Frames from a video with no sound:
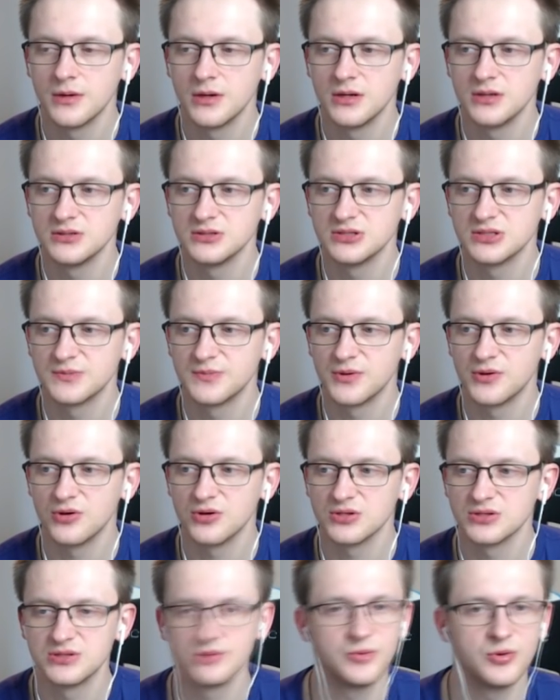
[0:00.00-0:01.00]
just because
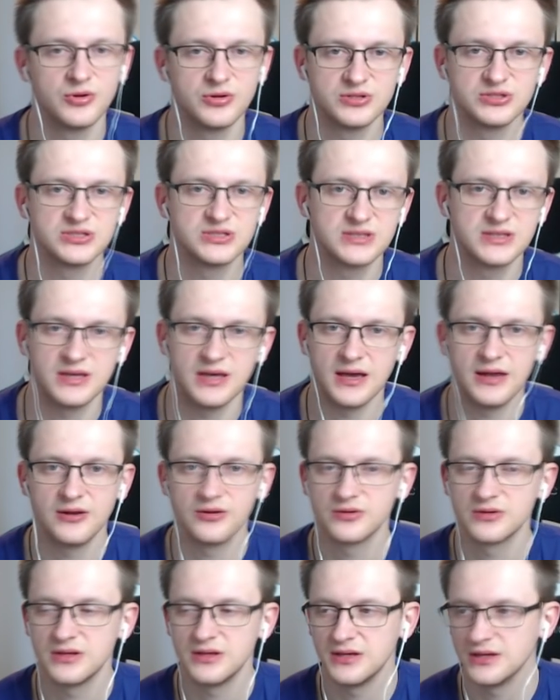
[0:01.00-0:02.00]
the opponent just cannot
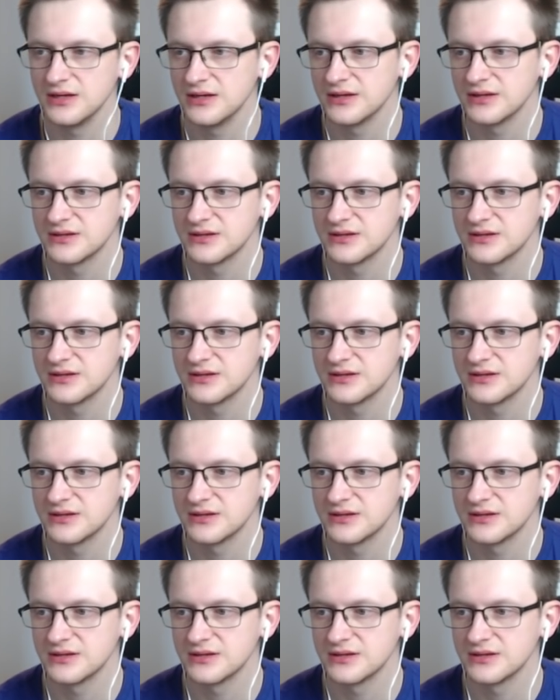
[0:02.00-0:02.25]
kill it.